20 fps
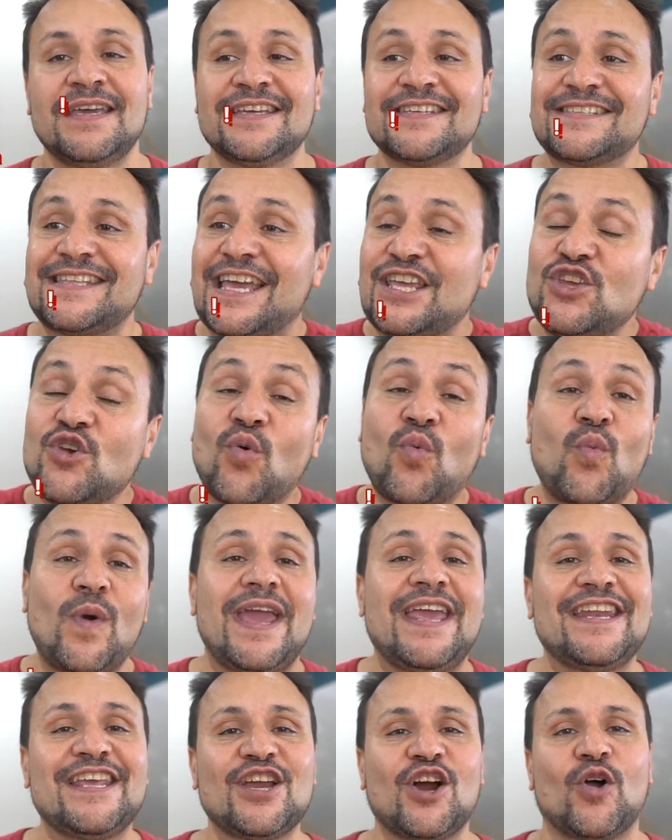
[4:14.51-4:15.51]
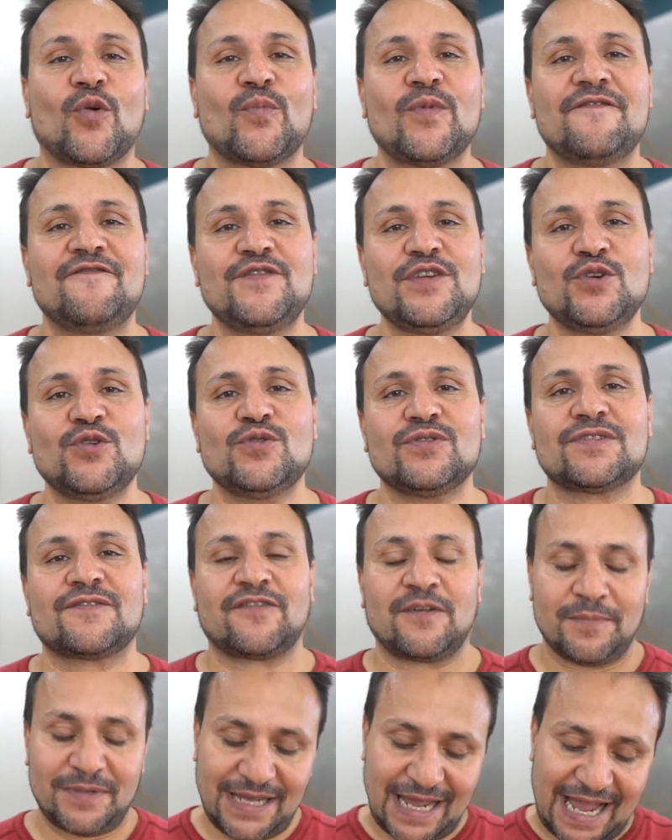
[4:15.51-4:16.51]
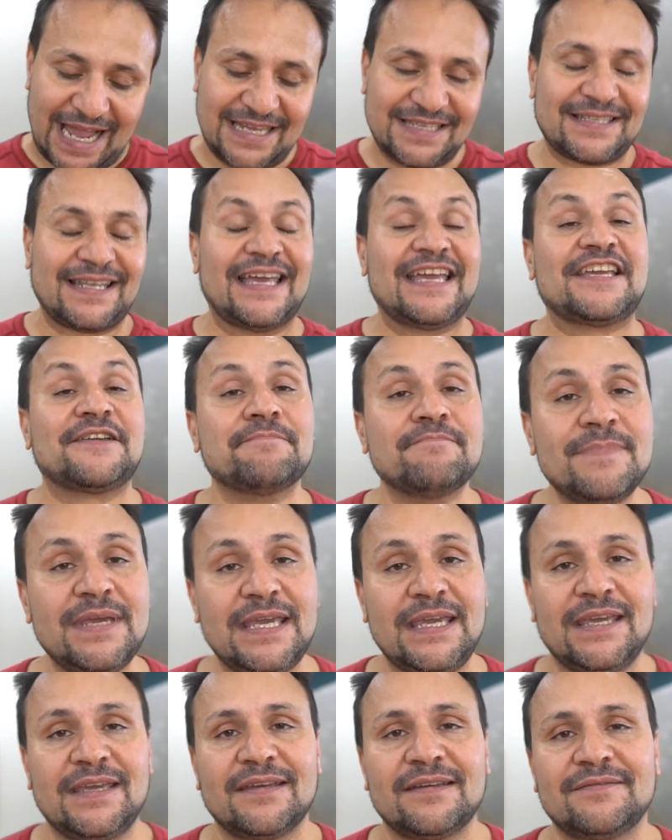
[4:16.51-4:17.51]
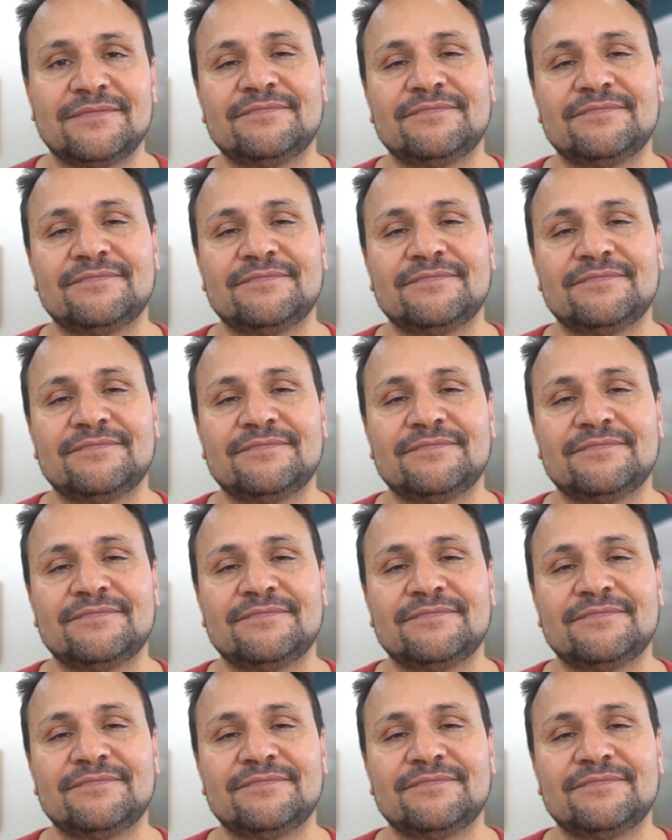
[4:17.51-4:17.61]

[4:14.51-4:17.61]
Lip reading: is that you're waiting on reviews from guys like me.